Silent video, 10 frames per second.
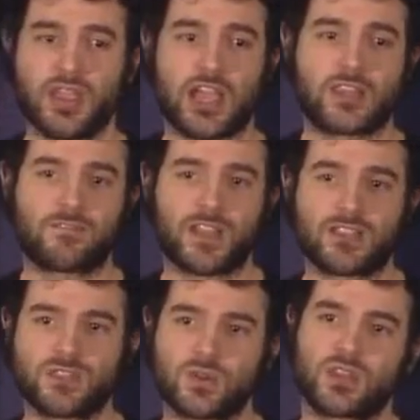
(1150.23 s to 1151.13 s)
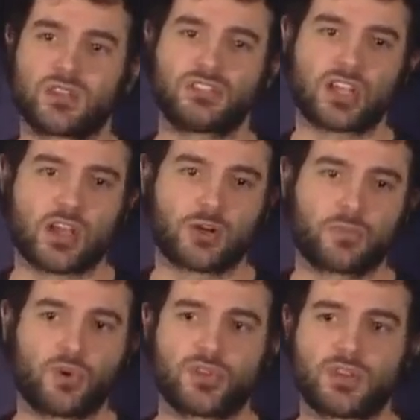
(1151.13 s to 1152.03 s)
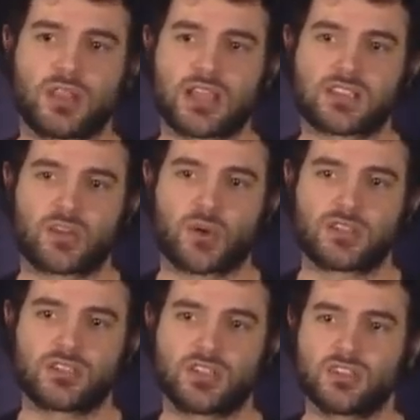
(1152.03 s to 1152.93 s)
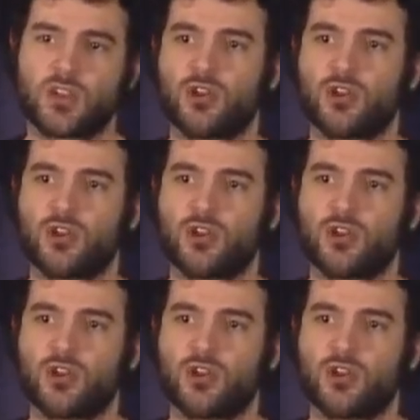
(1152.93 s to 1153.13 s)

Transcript: at the event, so you can check out our booth and ask any questions.